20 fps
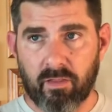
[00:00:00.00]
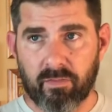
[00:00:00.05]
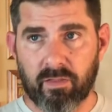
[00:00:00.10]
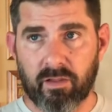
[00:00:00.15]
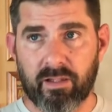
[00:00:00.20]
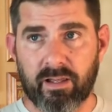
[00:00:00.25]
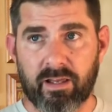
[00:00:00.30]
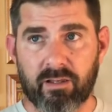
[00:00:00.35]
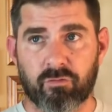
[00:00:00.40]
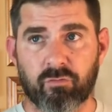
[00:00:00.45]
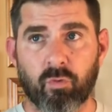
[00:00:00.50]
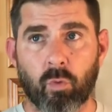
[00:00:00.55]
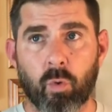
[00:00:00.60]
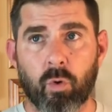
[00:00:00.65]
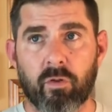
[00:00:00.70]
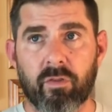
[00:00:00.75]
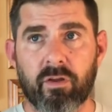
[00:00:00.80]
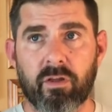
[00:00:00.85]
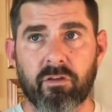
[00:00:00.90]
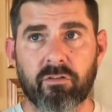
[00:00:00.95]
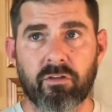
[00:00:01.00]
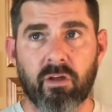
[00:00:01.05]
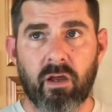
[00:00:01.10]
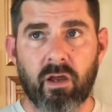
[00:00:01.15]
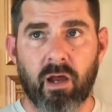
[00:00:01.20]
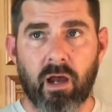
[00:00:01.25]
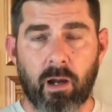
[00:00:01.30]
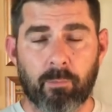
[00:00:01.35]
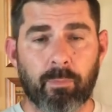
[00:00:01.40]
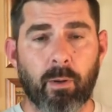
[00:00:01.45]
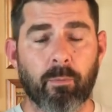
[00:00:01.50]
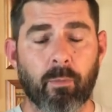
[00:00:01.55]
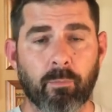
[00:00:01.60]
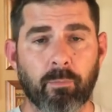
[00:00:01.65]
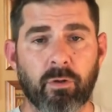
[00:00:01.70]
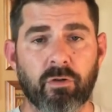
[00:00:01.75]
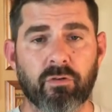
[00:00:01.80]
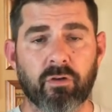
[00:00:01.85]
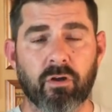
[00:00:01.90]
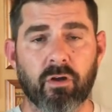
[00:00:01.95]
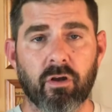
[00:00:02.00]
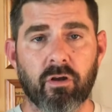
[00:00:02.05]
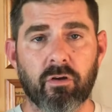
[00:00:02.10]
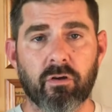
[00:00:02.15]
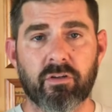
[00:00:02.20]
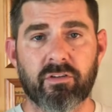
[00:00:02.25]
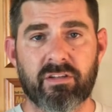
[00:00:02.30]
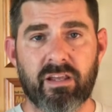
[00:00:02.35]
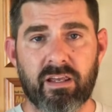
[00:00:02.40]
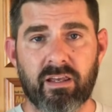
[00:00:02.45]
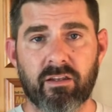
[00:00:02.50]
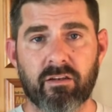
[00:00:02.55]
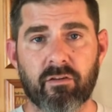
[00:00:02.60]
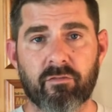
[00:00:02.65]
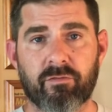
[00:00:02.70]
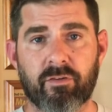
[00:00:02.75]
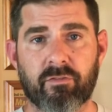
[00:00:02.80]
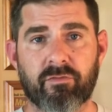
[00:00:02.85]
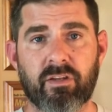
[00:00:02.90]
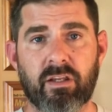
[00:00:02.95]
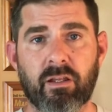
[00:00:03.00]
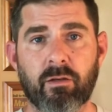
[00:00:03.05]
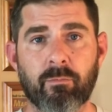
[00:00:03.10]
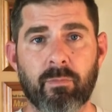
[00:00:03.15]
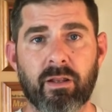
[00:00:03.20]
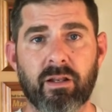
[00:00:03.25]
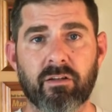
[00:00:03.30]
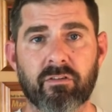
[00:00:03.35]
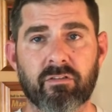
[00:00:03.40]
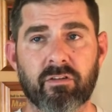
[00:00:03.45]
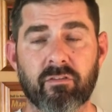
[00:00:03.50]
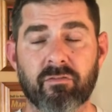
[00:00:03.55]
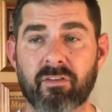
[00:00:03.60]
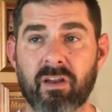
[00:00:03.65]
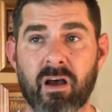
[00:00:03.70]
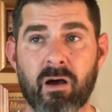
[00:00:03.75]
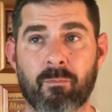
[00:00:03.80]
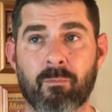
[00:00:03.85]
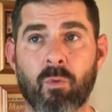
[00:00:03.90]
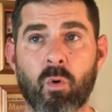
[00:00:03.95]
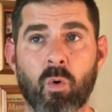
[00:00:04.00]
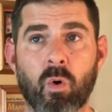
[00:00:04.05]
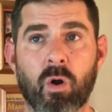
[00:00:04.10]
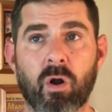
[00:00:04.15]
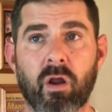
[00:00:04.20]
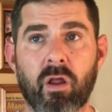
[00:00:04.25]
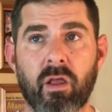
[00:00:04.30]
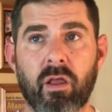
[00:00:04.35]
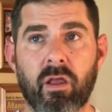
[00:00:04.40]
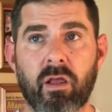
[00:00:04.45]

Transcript: the last four of these, I probably took a good 10 to 15 minutes, if not more,